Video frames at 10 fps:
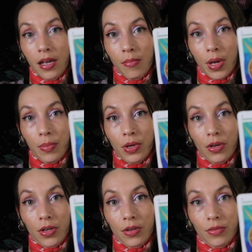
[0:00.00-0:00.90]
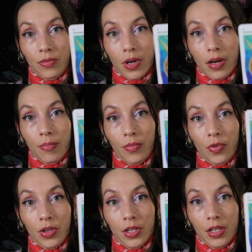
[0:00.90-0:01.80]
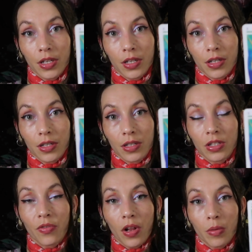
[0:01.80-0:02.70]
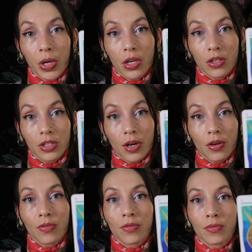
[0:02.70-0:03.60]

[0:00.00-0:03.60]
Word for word: Maybe you're um, really... developing yourself.